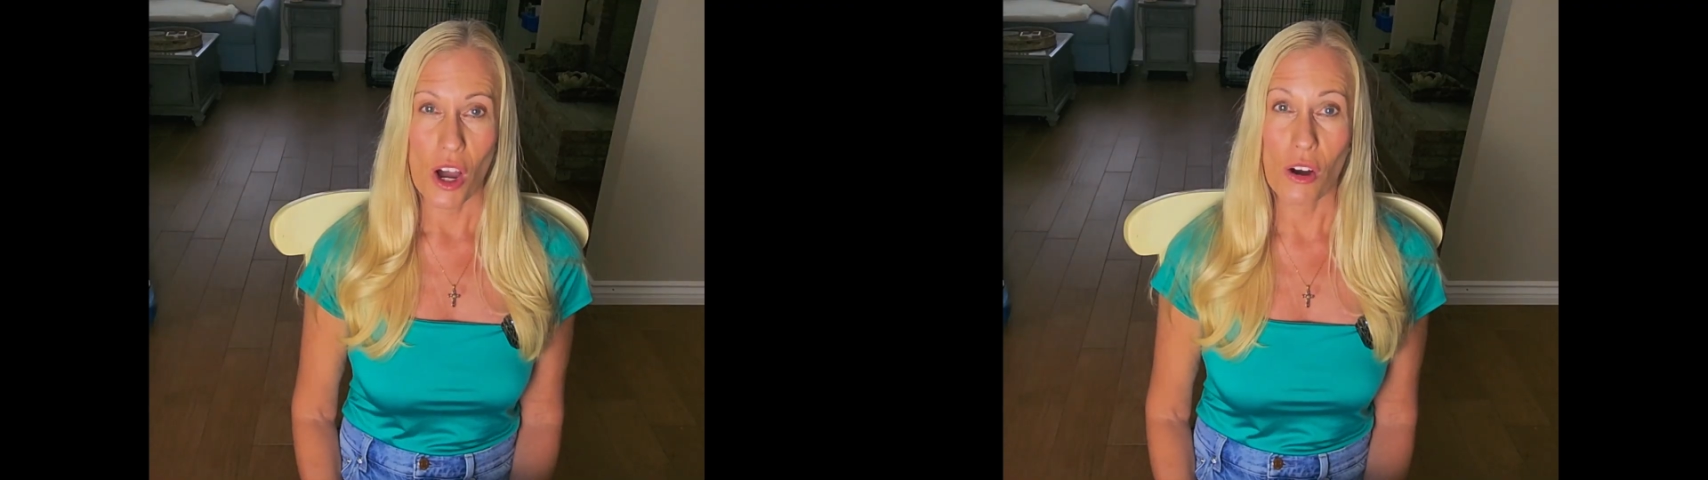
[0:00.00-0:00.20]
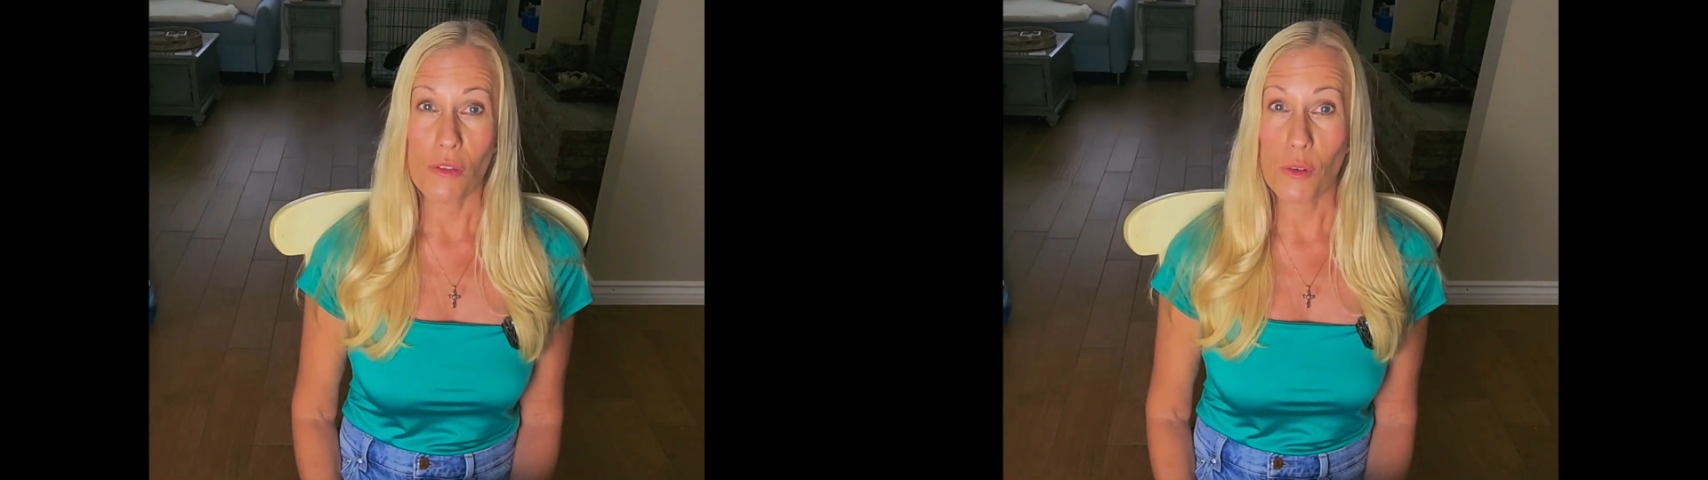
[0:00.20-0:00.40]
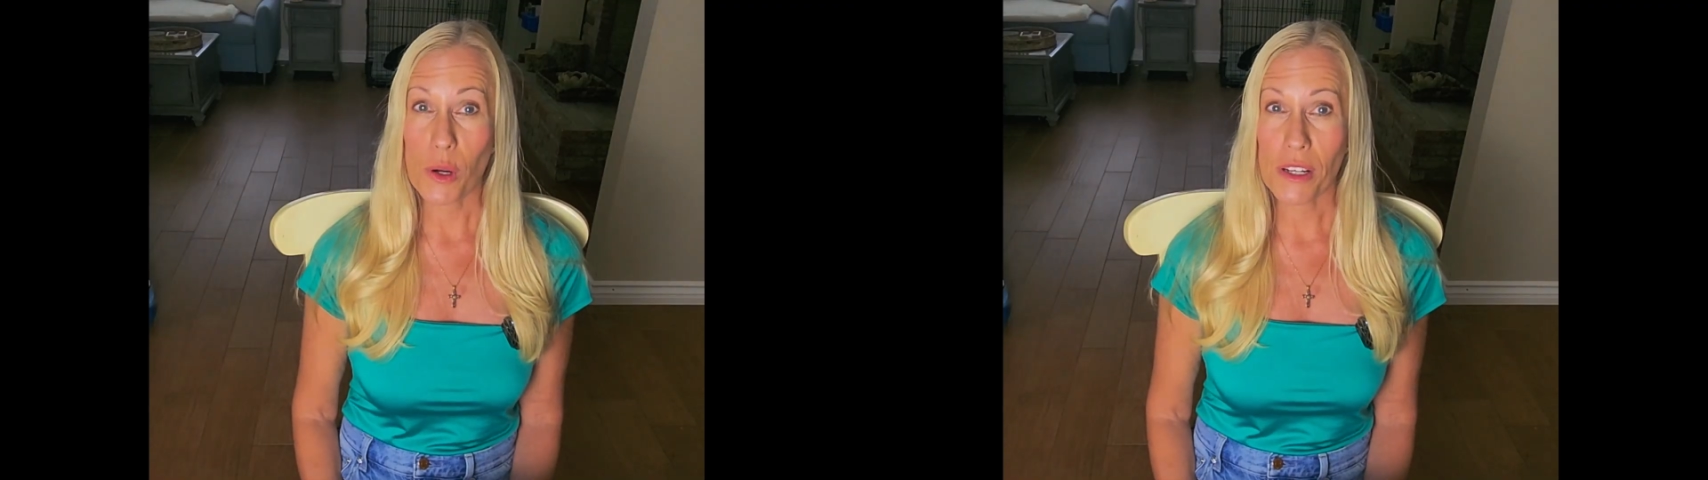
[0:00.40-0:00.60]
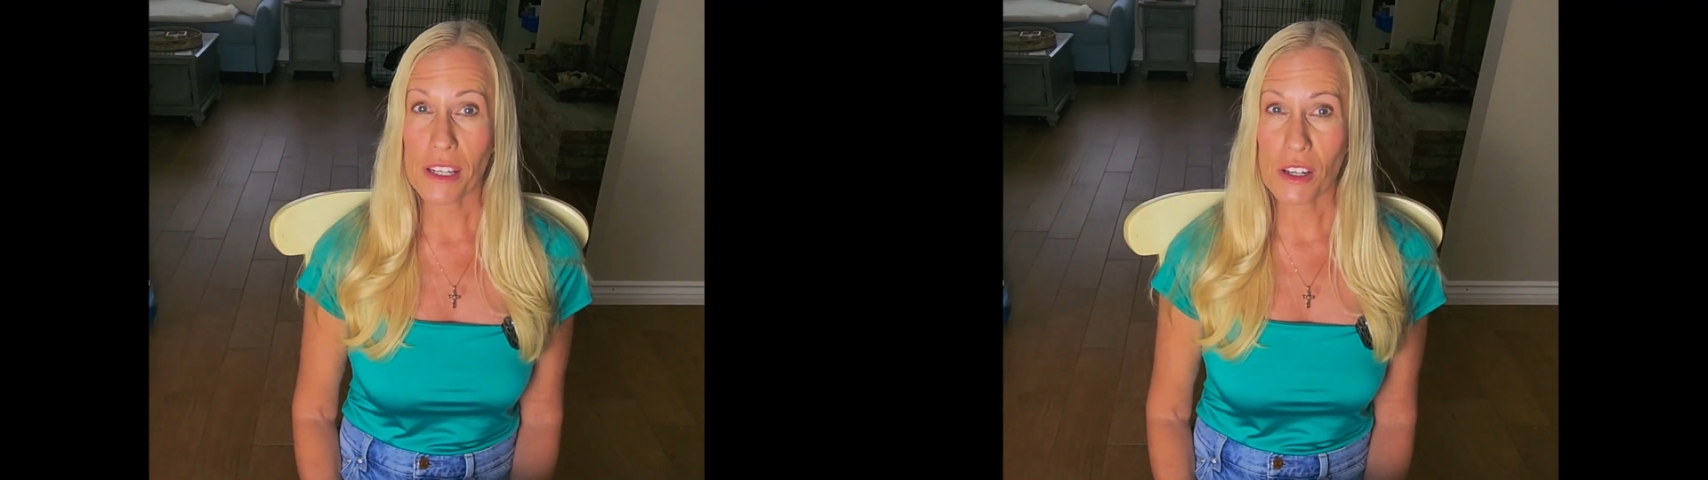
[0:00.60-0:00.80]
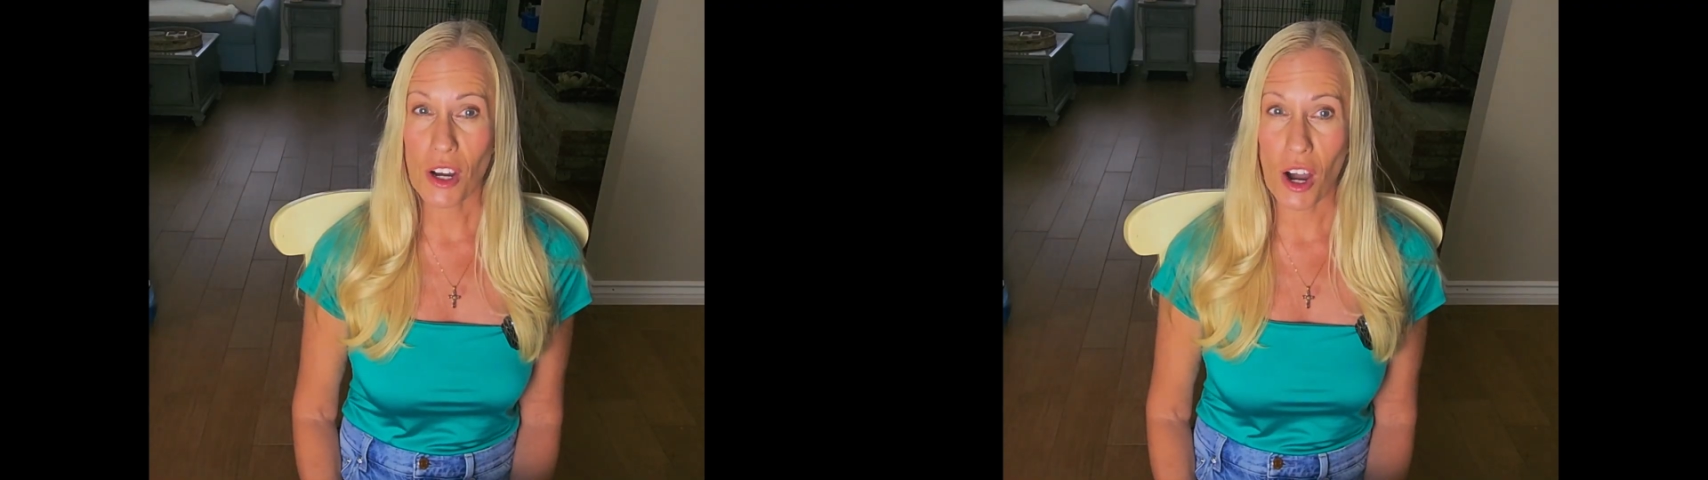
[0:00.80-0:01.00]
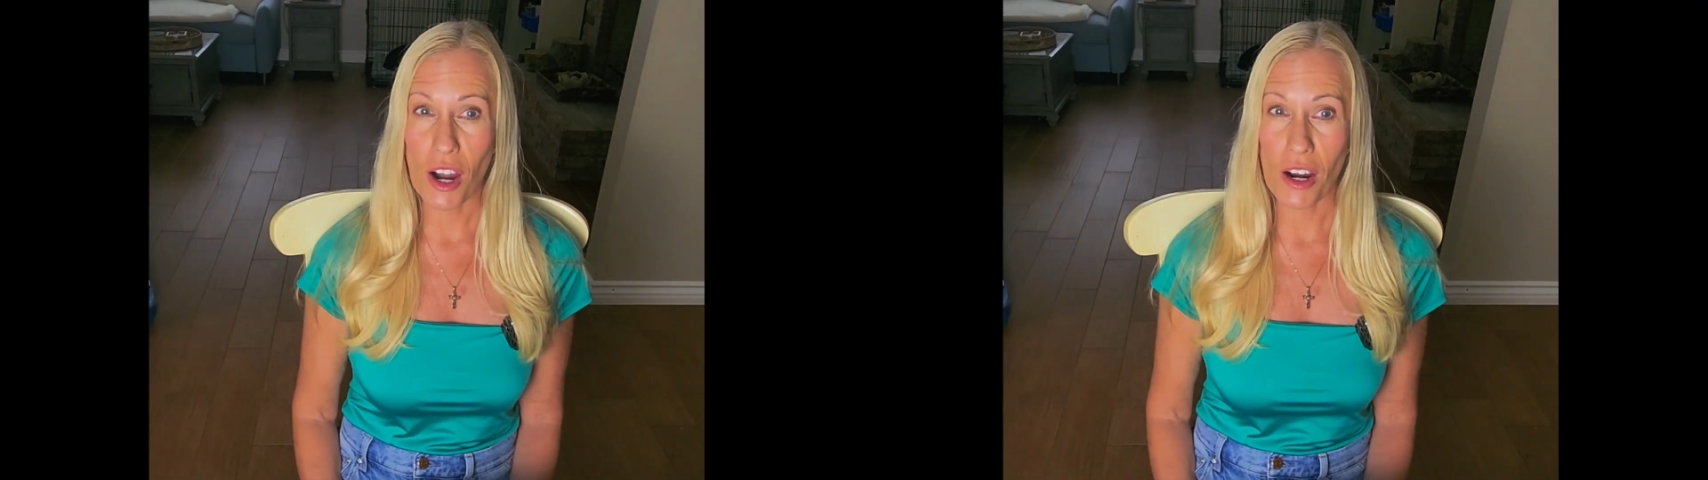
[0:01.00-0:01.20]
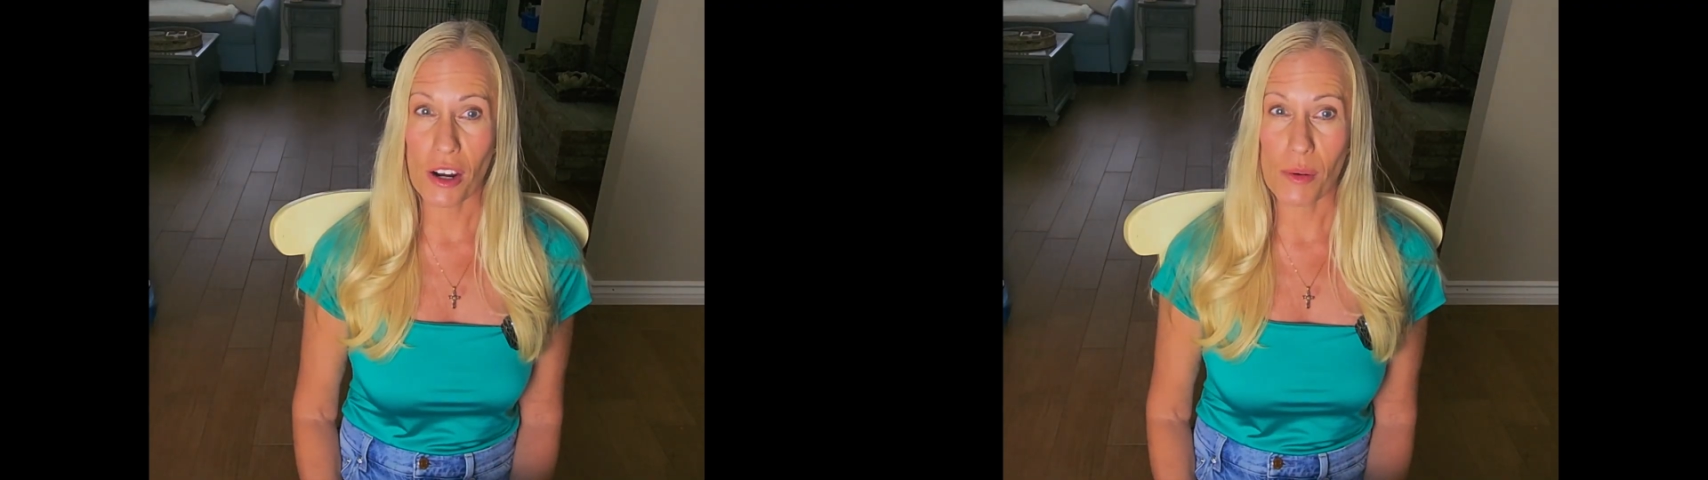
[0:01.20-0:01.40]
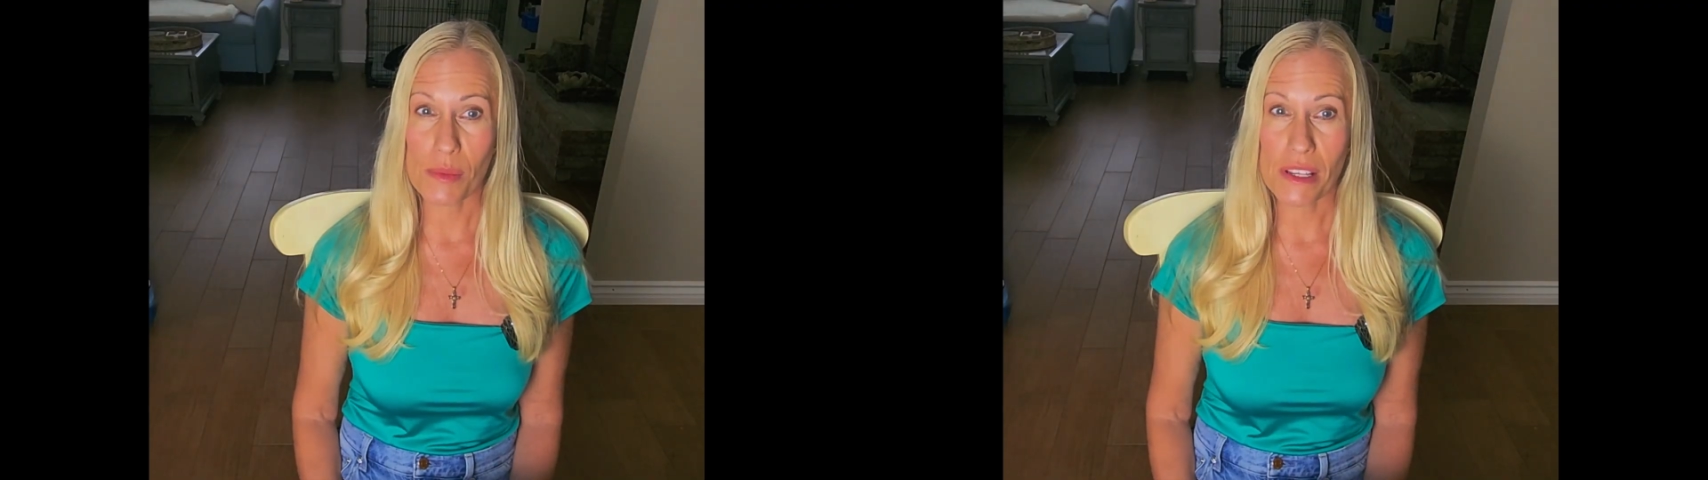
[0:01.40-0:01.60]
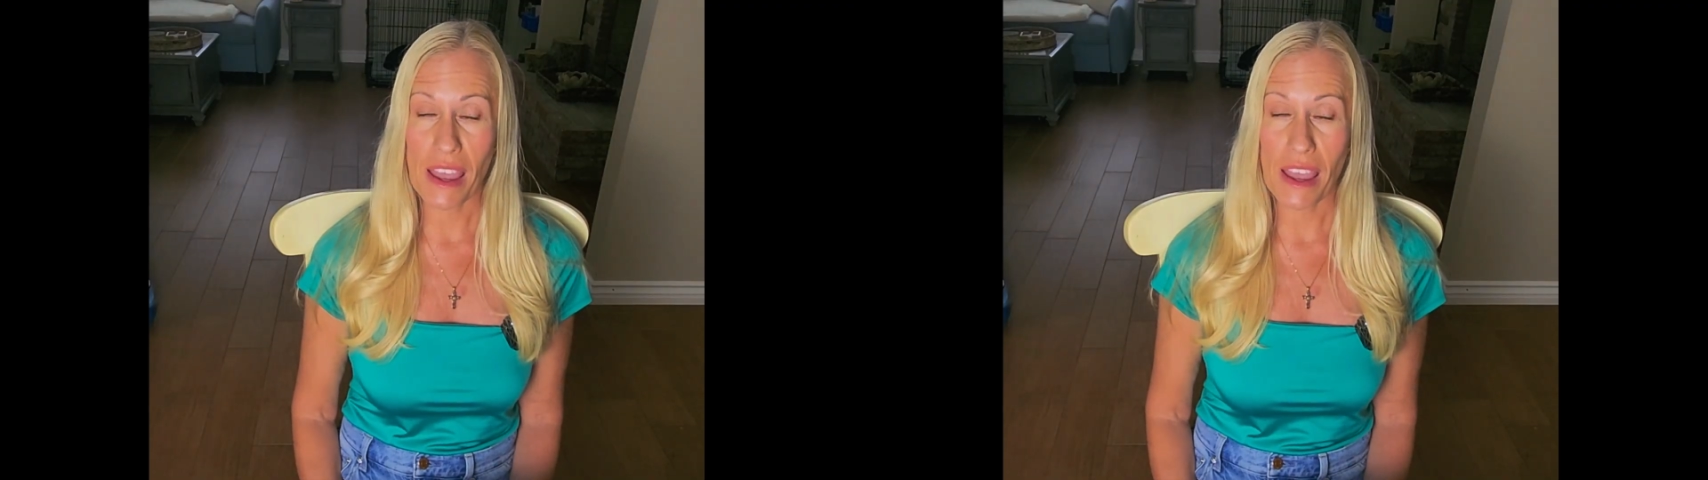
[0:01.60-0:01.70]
avoiding carbs,